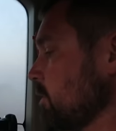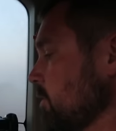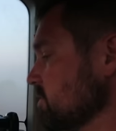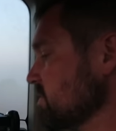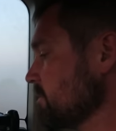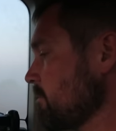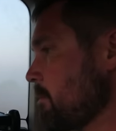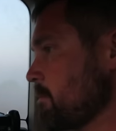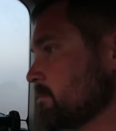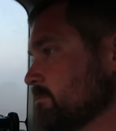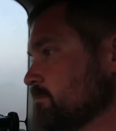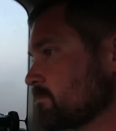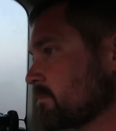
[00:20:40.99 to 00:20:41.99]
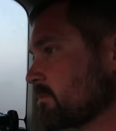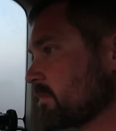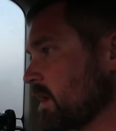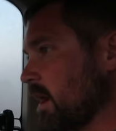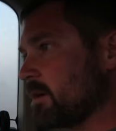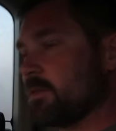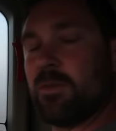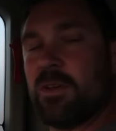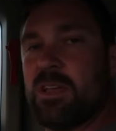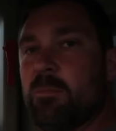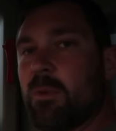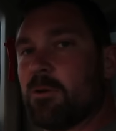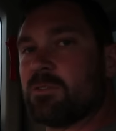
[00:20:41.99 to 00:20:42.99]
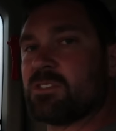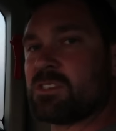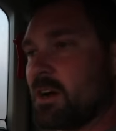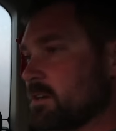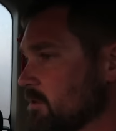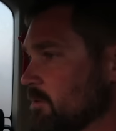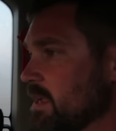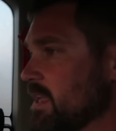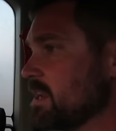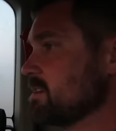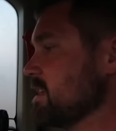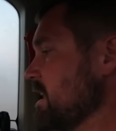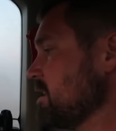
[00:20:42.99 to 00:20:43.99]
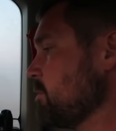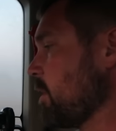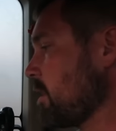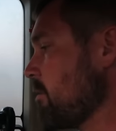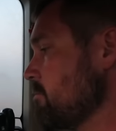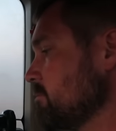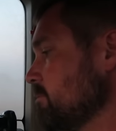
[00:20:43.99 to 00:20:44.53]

rolls are the most underrated candy bar.